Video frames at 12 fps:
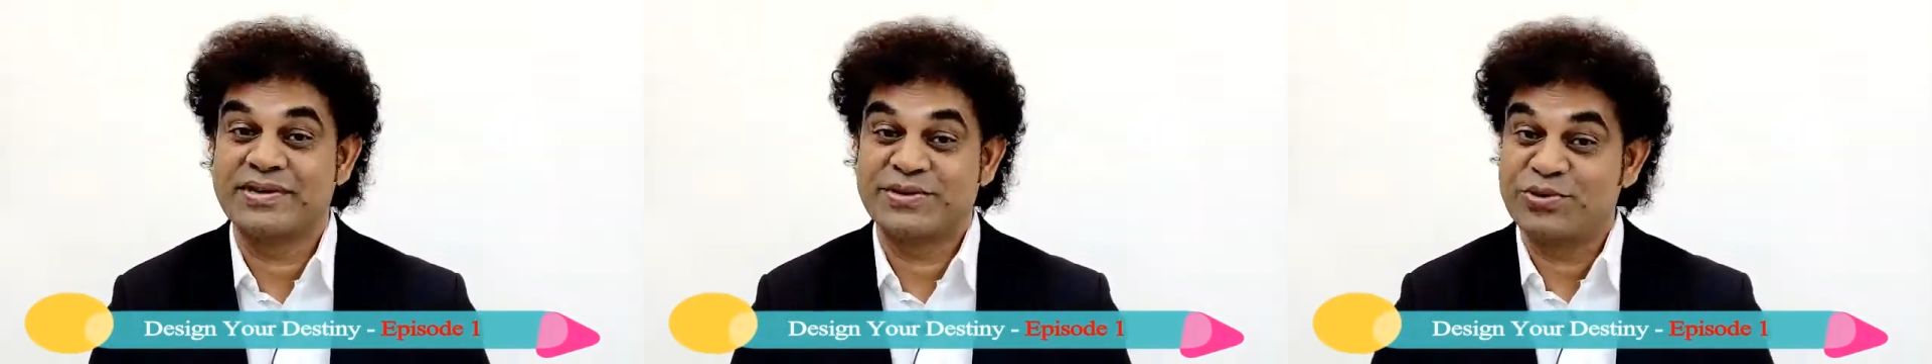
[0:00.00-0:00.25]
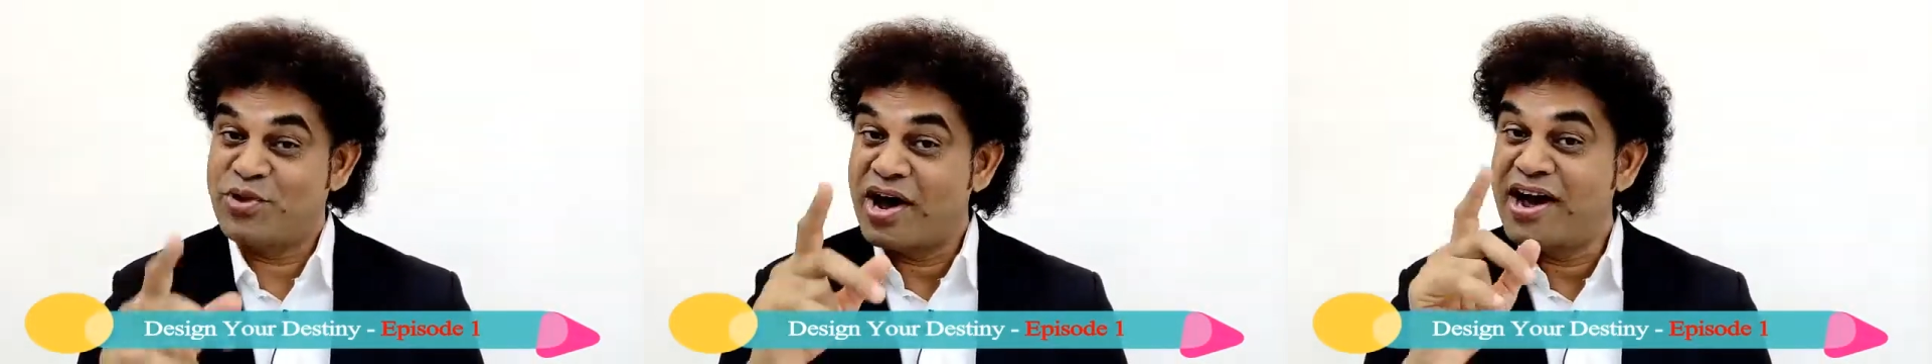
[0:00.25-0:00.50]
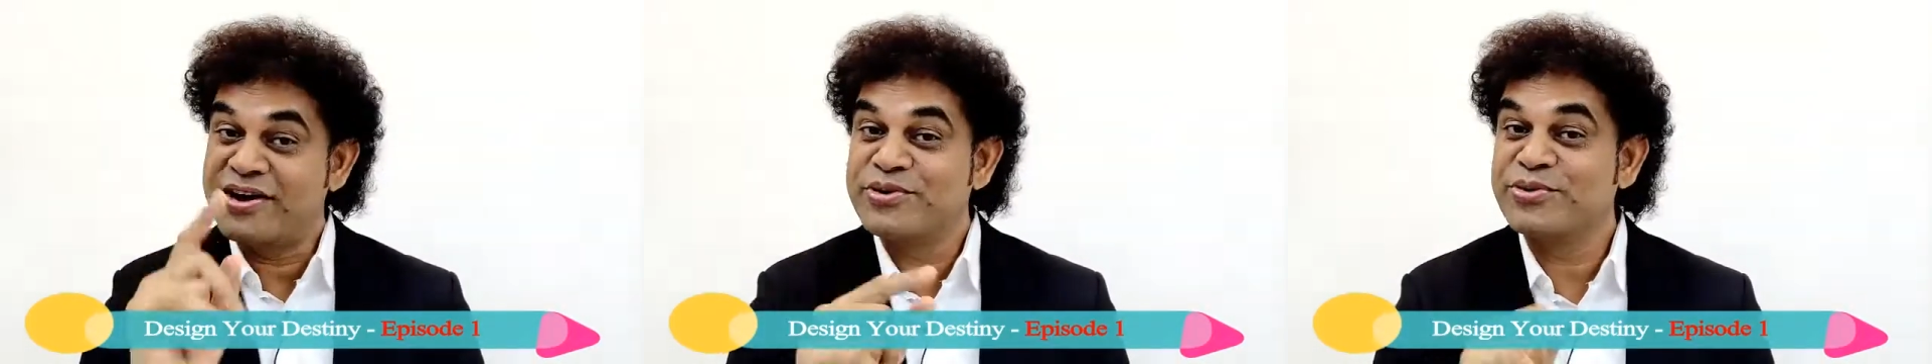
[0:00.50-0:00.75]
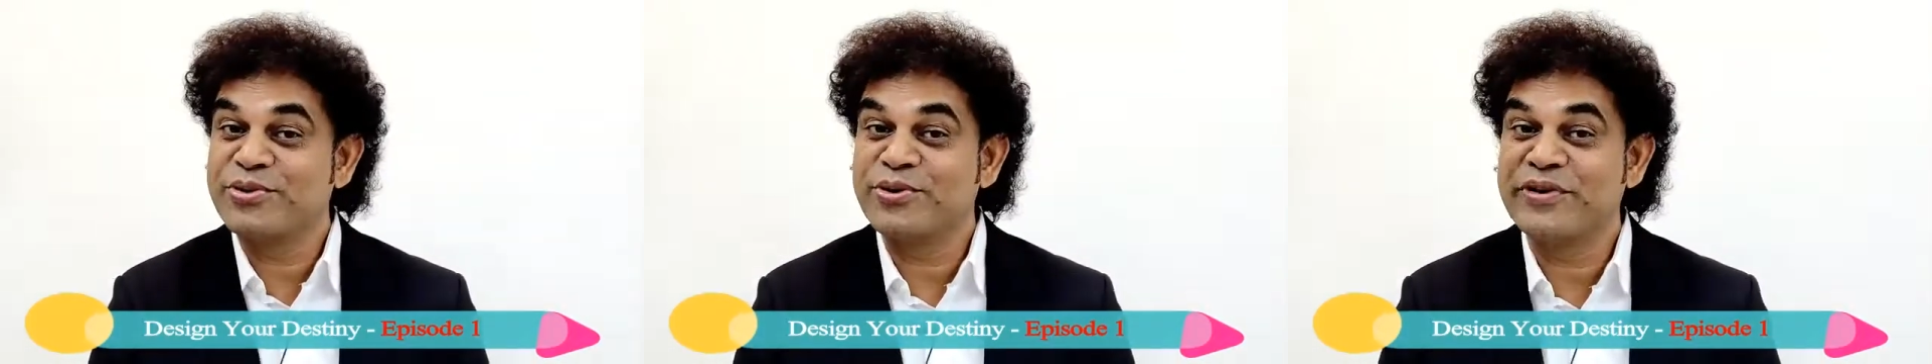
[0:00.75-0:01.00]
So are
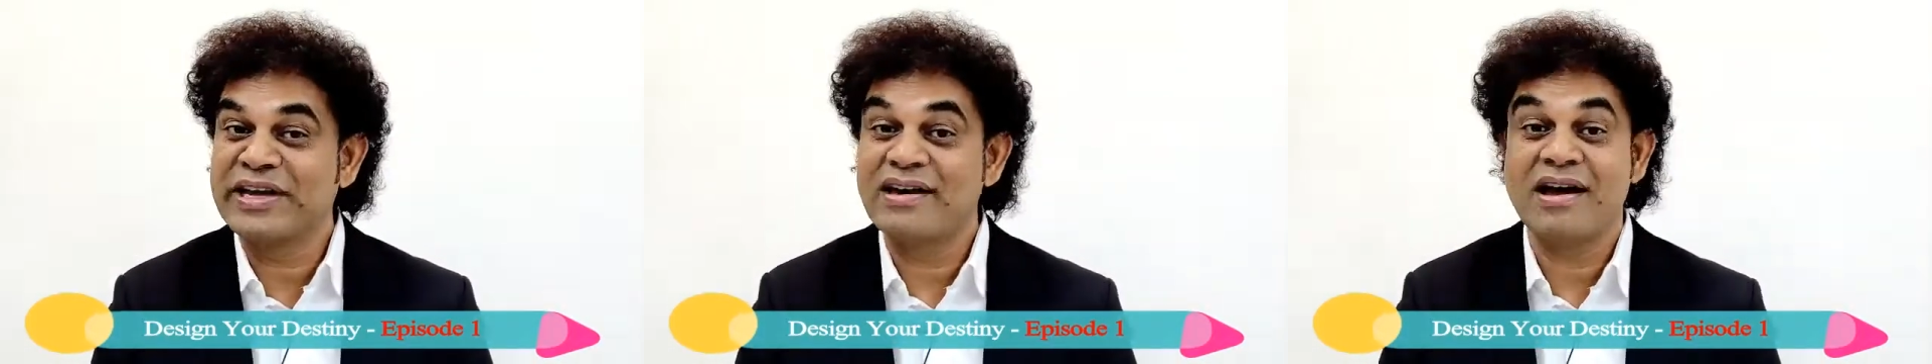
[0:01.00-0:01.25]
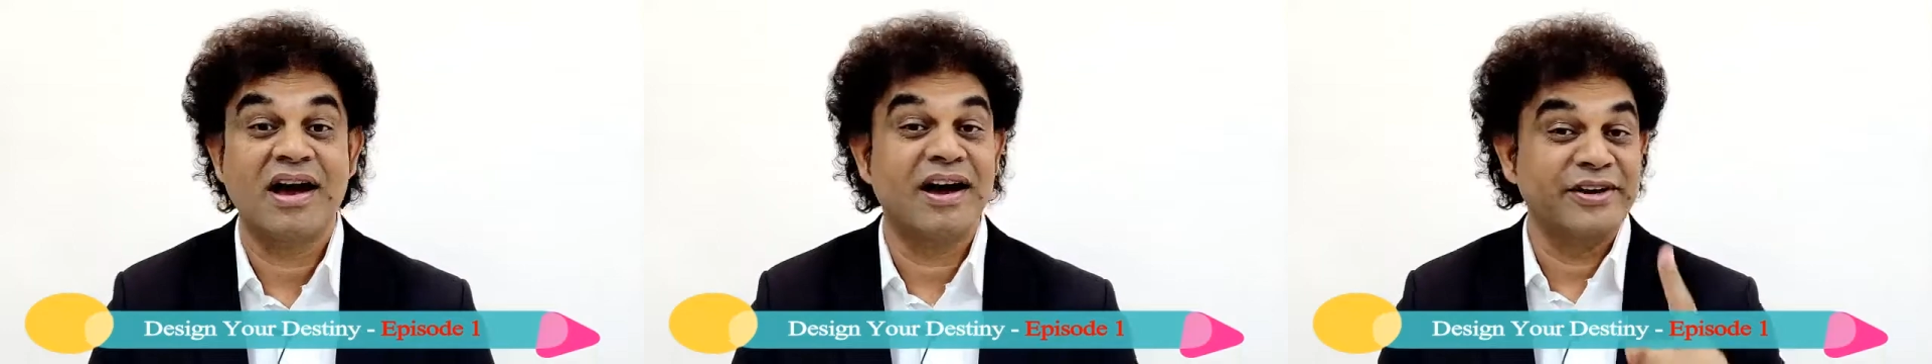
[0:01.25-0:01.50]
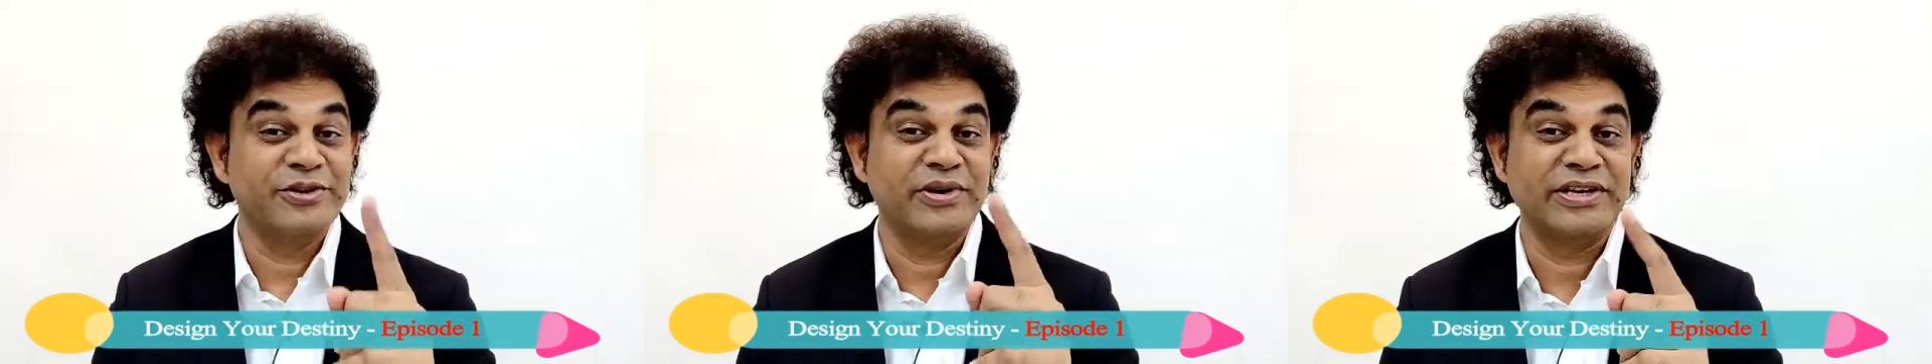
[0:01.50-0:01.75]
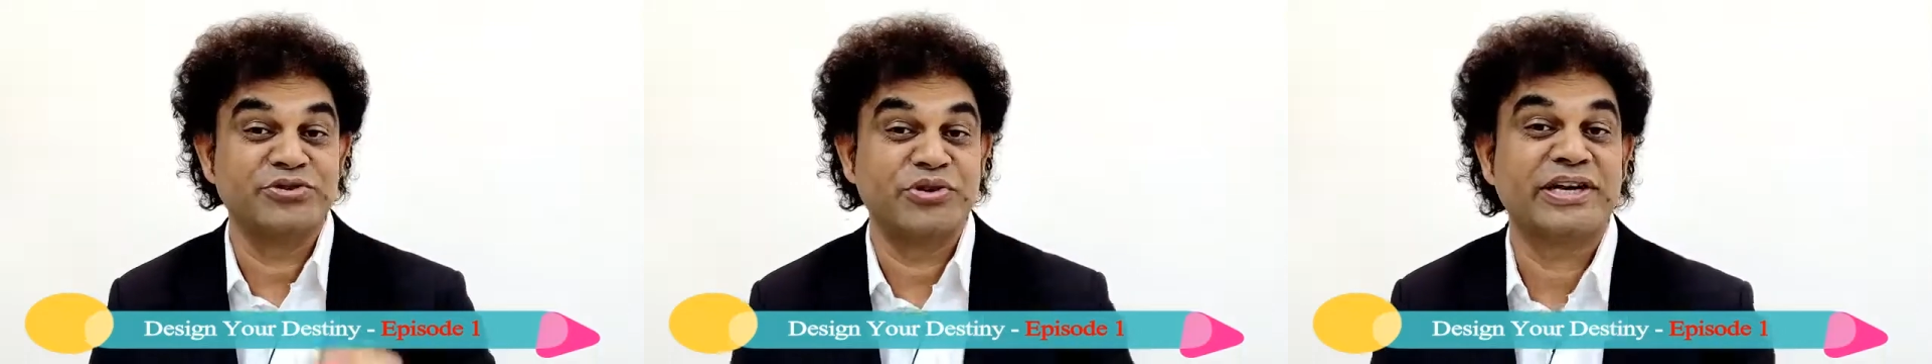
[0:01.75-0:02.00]
you growing? Are
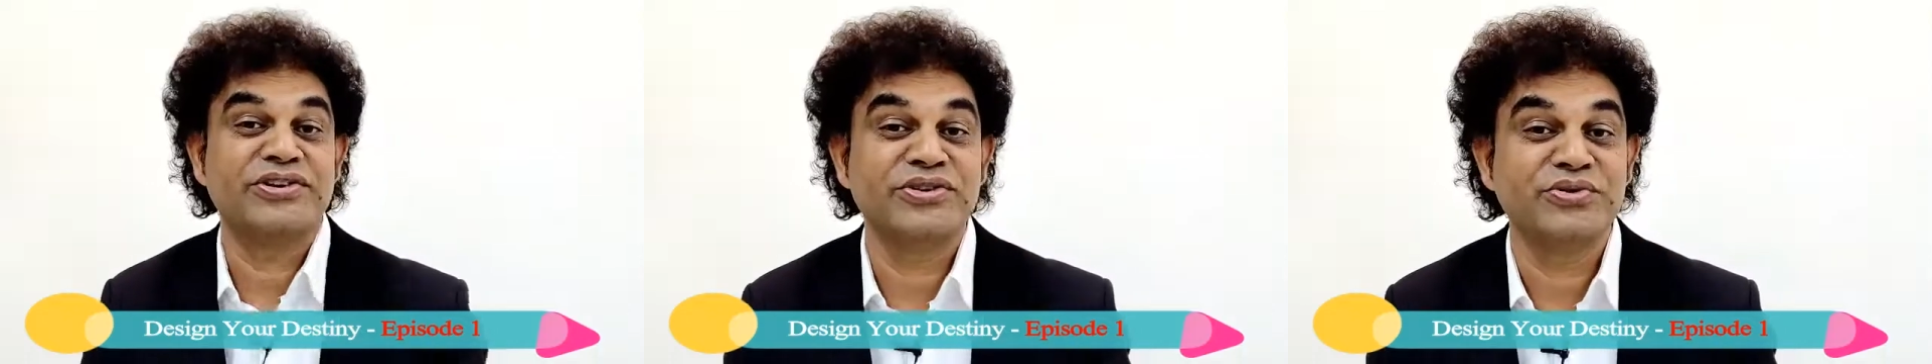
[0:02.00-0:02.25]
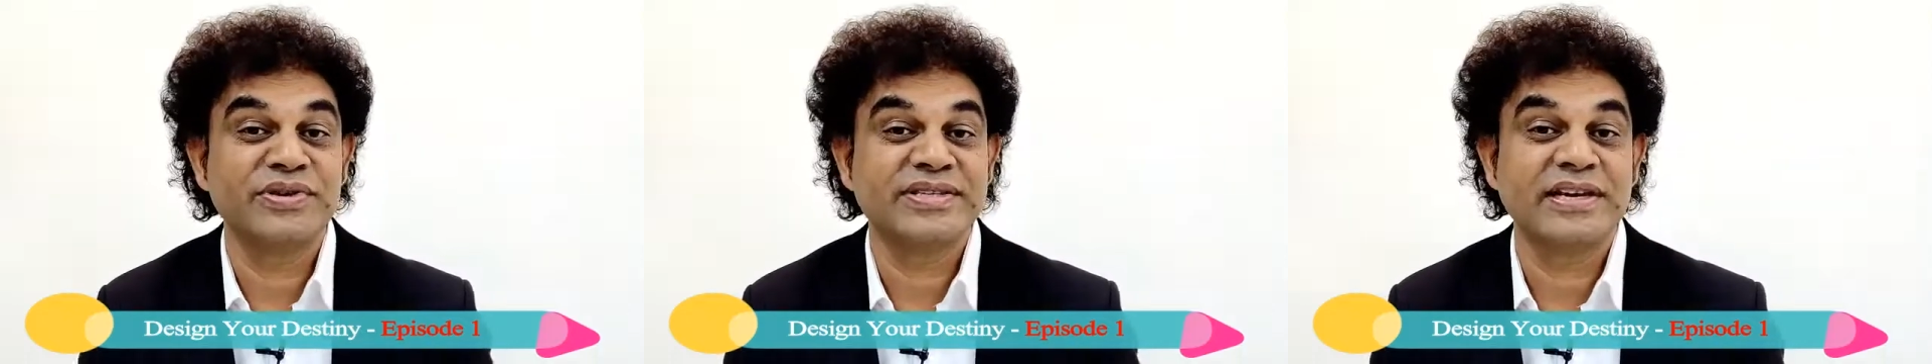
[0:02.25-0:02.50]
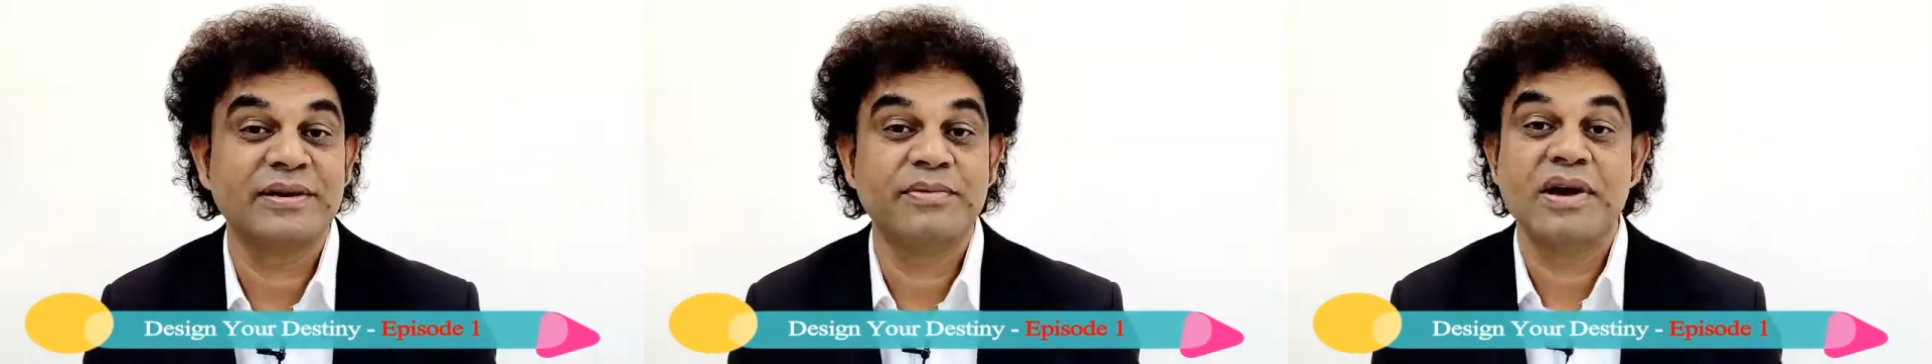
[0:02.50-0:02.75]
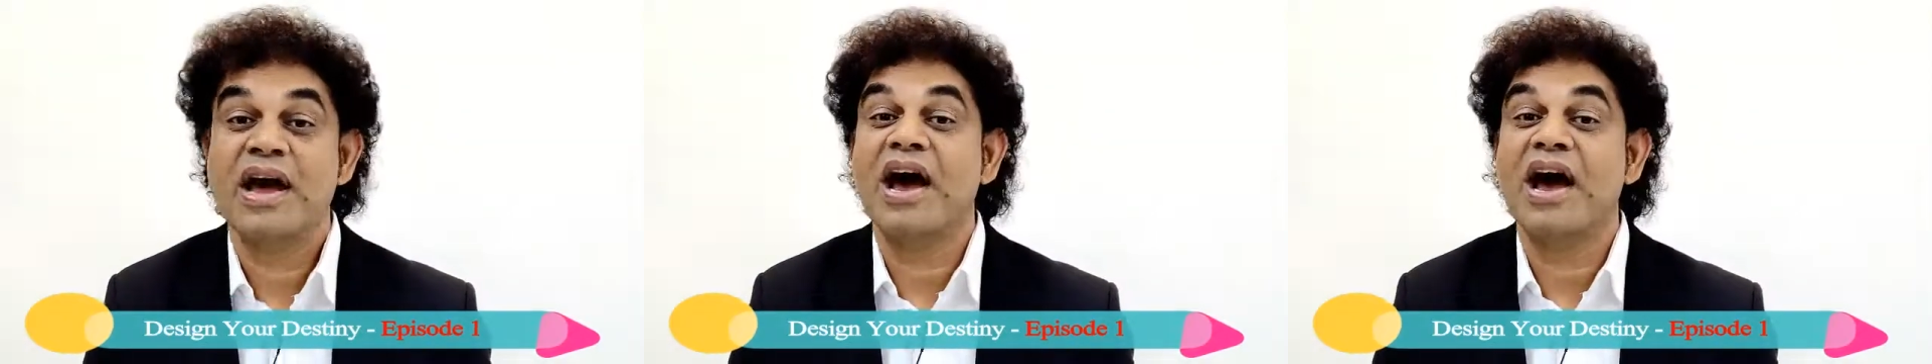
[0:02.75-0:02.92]
you educating yourself?